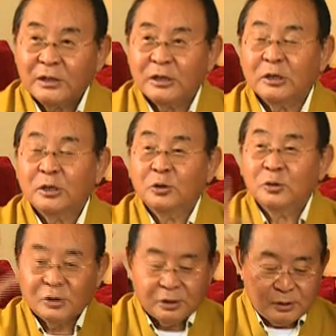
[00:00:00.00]

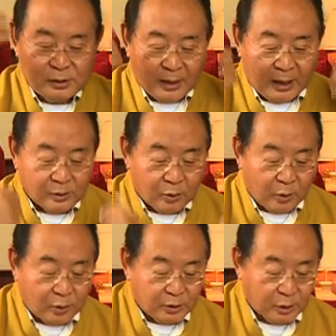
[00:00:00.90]
delusion and
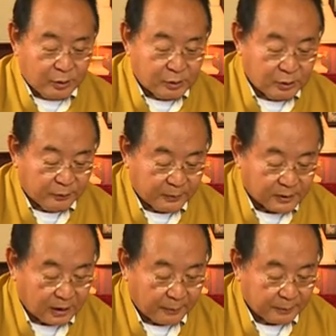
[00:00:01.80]
all your, you know, for
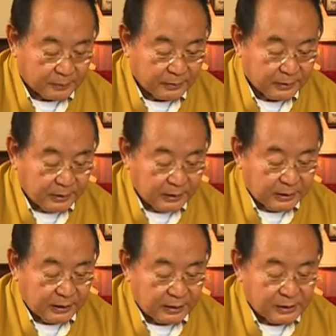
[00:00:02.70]
example,
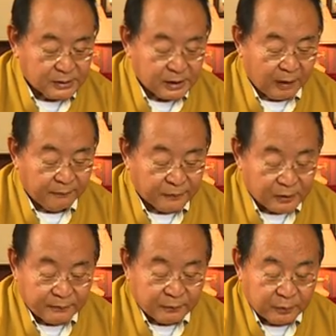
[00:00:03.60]
endless harmful
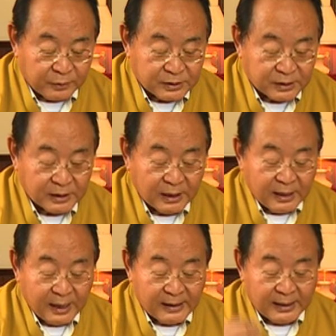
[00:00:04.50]
influences
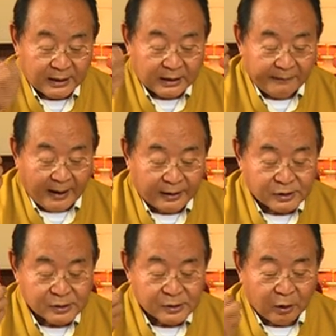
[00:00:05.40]
and negative
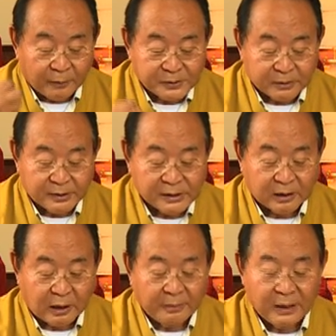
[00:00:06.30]
actions and obscuration
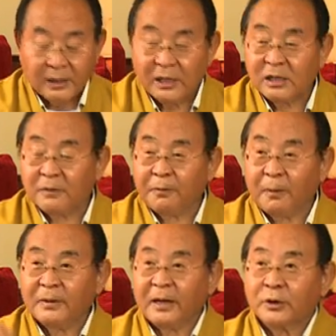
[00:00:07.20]
come in the
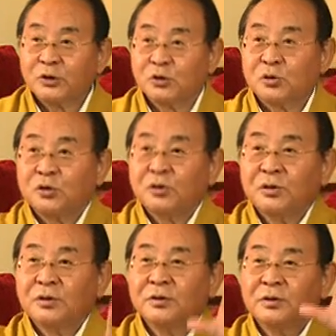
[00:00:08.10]
form of like soot.
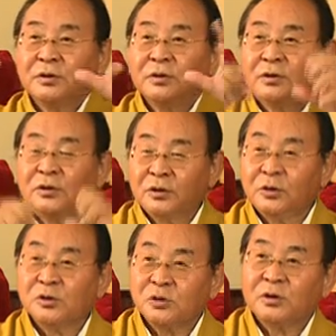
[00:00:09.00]
You
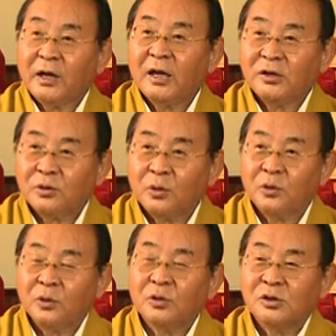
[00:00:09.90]
know soot,
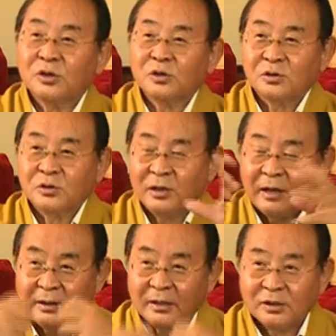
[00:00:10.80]
S-O-O-T, soot
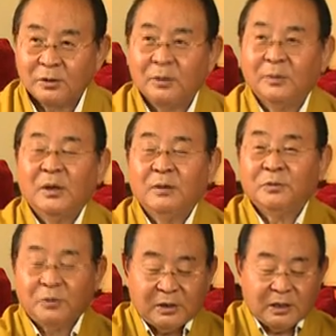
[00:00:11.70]
and others, no,
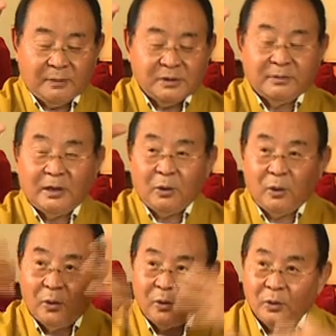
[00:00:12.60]
purity comes up. They
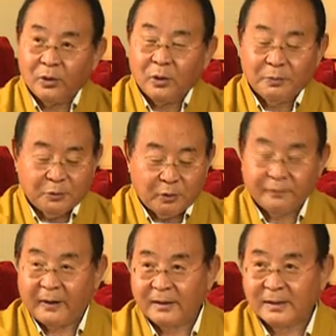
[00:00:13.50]
all go
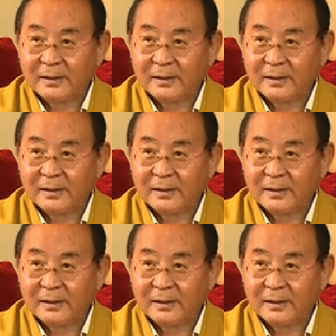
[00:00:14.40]
purified.